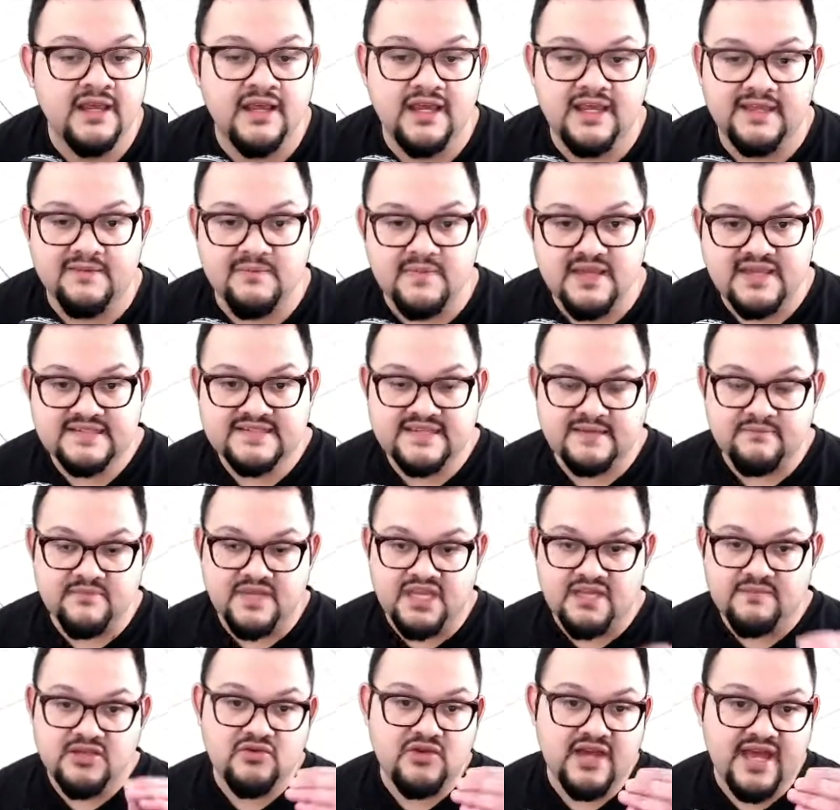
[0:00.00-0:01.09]
it means that
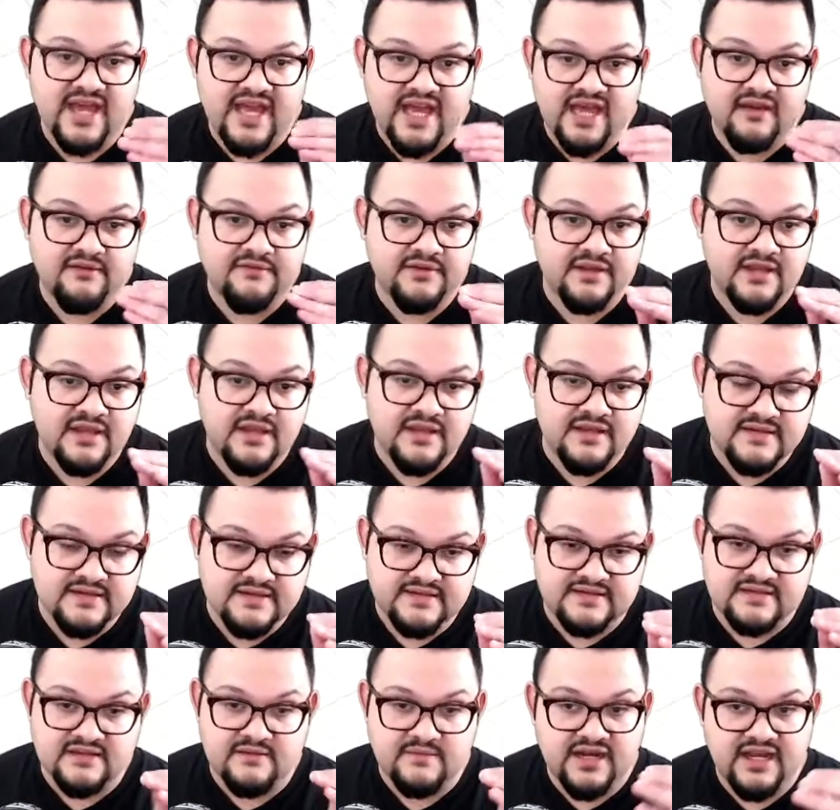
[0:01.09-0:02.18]
maybe you have
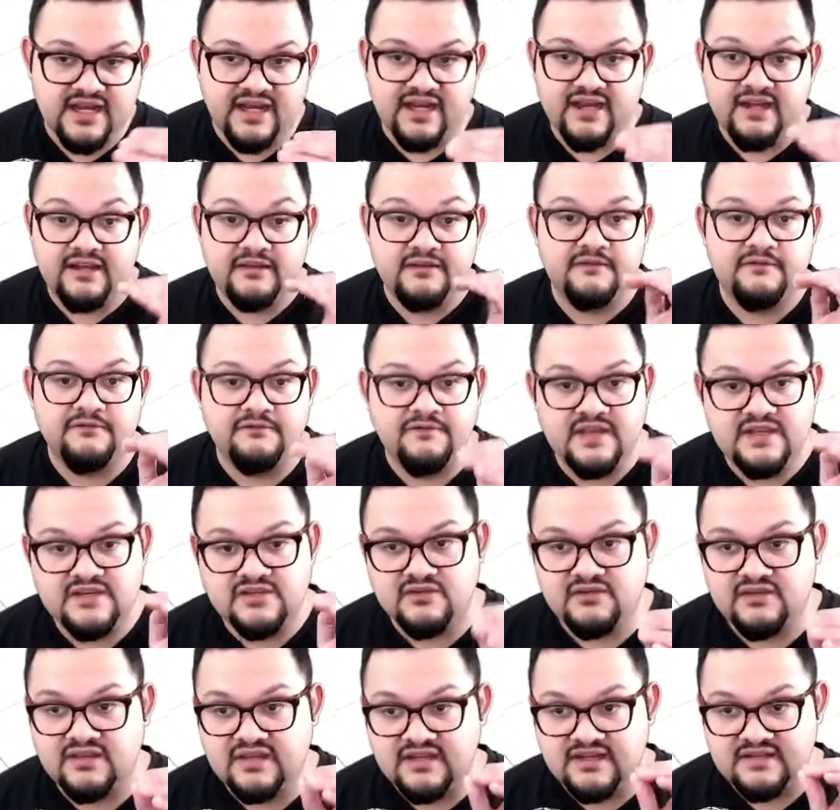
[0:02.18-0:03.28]
some kind of
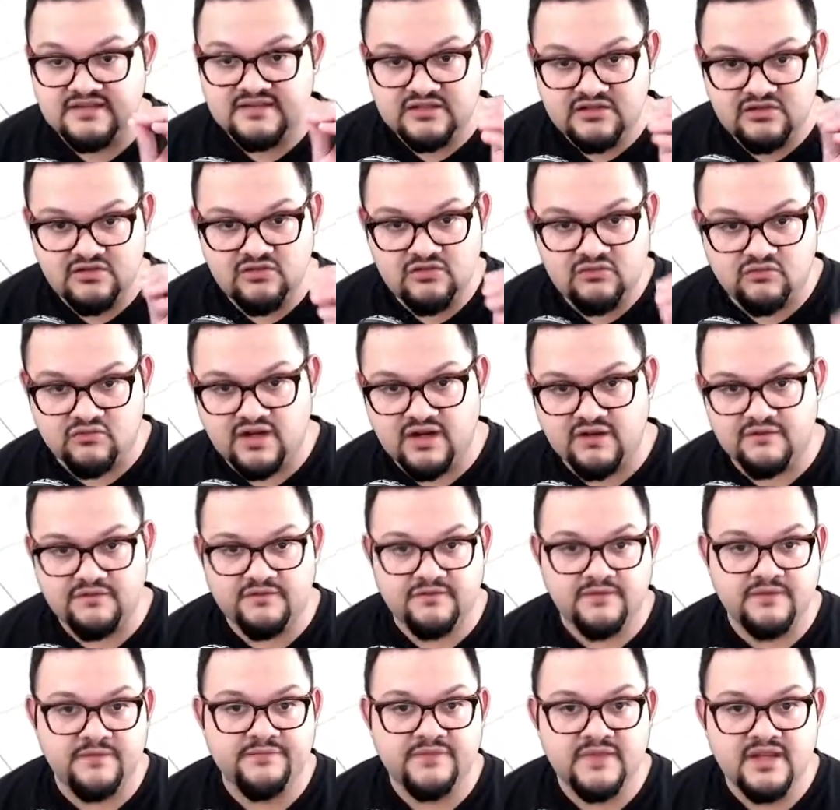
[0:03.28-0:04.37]
feature that is too
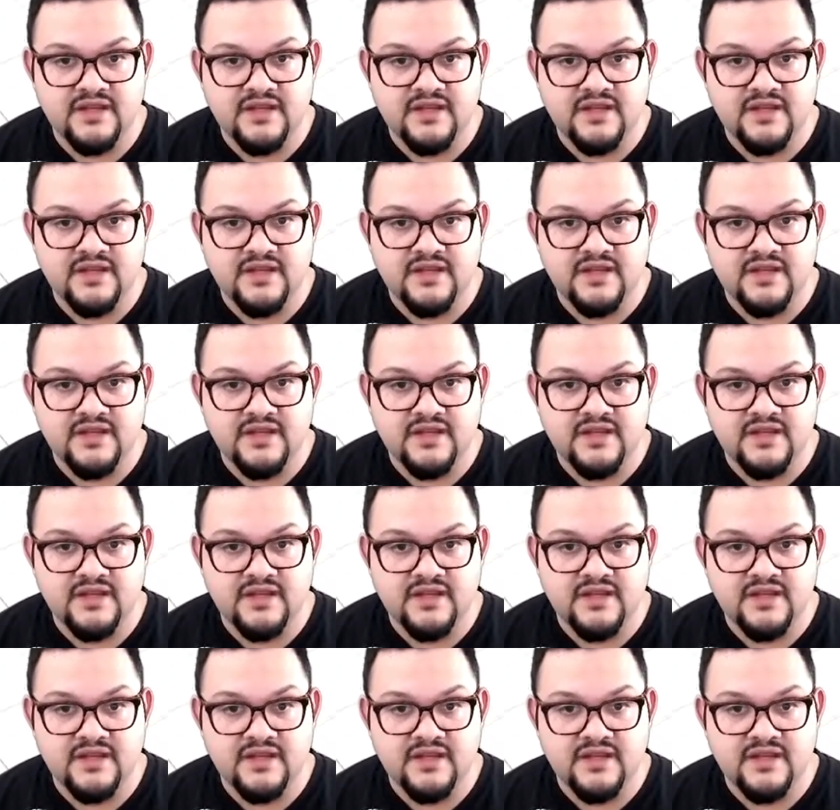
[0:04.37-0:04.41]
rough.